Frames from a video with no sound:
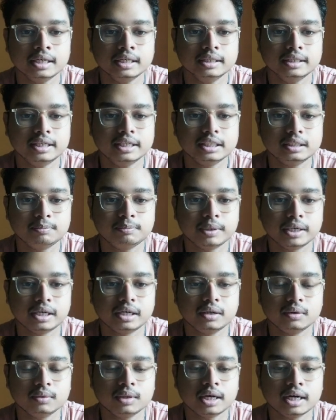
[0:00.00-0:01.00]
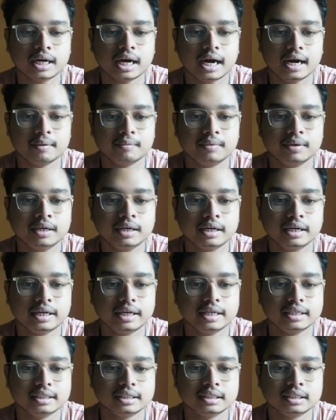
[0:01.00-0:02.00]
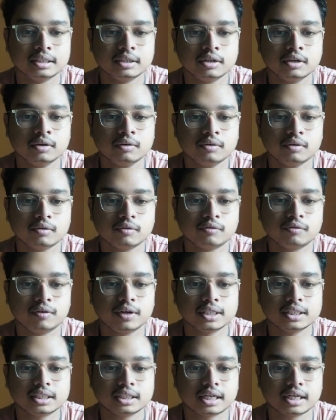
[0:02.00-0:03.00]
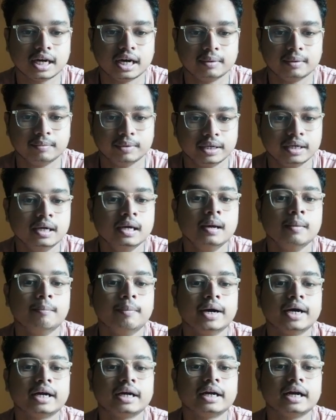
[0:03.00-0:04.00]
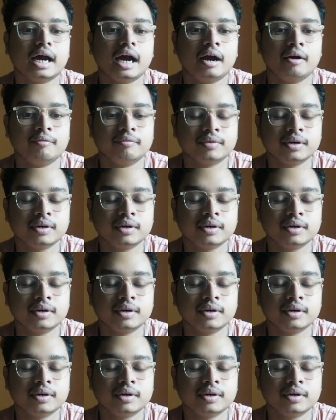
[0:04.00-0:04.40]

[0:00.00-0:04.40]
this particular carbon is your first carbon, but after